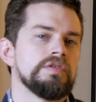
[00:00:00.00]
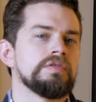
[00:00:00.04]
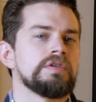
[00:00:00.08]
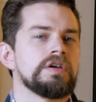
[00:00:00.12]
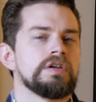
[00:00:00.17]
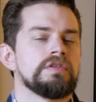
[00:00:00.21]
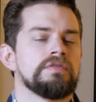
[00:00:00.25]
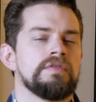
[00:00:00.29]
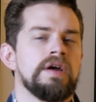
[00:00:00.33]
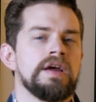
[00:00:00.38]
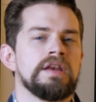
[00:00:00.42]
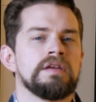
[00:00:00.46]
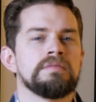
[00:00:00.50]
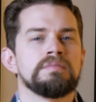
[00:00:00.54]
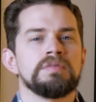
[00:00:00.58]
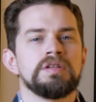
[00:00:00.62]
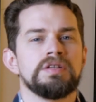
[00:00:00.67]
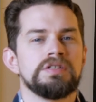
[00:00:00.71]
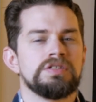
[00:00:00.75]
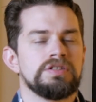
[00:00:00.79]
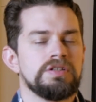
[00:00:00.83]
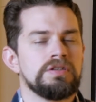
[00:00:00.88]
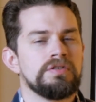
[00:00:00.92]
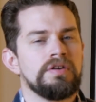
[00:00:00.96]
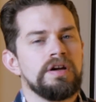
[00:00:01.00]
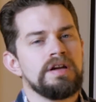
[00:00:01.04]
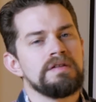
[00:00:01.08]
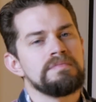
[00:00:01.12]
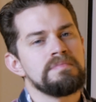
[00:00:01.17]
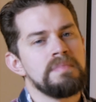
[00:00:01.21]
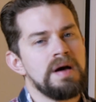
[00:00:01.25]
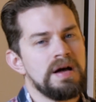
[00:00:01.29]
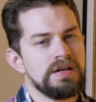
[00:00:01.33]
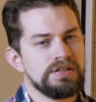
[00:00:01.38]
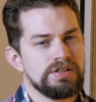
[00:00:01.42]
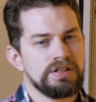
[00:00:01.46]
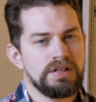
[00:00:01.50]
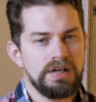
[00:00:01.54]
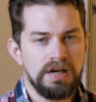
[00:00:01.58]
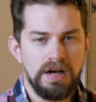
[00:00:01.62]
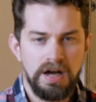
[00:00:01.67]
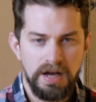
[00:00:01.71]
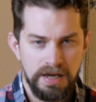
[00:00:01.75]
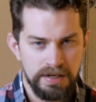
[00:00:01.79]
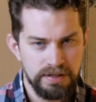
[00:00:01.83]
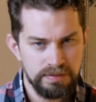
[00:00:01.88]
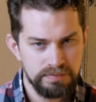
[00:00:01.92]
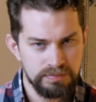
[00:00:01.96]
You can randomly generate magic
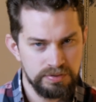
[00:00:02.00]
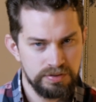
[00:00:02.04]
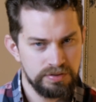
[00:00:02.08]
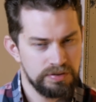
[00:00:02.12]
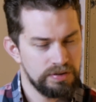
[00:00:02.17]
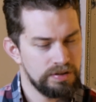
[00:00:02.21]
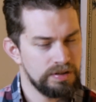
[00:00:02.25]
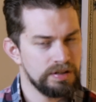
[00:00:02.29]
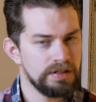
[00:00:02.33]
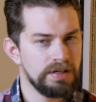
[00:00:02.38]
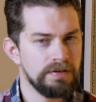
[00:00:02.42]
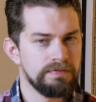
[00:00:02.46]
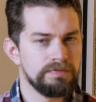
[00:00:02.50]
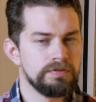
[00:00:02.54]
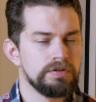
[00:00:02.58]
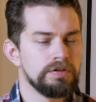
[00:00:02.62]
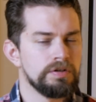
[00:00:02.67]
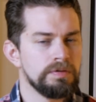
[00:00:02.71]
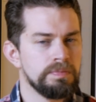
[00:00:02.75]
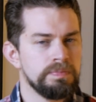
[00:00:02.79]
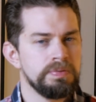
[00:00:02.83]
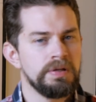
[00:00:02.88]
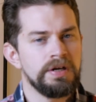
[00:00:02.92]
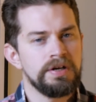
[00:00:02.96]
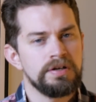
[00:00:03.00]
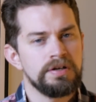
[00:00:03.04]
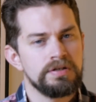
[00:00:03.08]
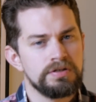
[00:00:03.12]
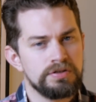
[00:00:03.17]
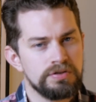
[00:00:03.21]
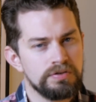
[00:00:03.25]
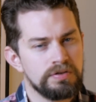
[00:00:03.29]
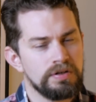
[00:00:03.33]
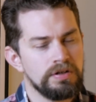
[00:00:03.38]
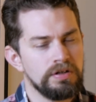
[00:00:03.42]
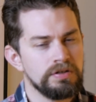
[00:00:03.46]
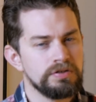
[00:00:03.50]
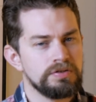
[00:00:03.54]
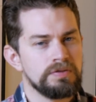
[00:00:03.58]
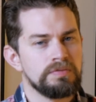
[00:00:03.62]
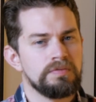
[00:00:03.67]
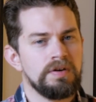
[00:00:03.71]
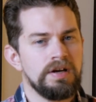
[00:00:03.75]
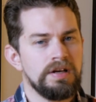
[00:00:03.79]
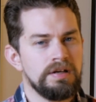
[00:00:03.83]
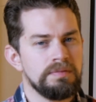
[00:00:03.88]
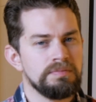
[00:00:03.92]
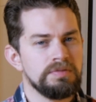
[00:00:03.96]
items to give to your players. You can also
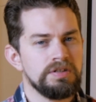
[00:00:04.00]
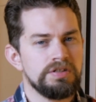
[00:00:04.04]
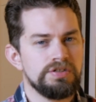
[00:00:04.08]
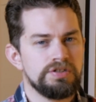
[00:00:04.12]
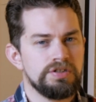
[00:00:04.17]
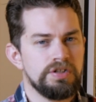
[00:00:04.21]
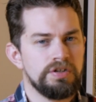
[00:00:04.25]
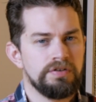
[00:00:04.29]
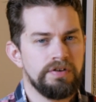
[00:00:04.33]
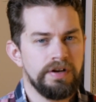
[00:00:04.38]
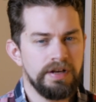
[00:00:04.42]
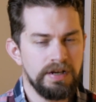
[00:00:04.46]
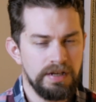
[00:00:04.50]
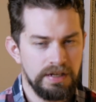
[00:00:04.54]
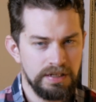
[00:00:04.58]
randomly generate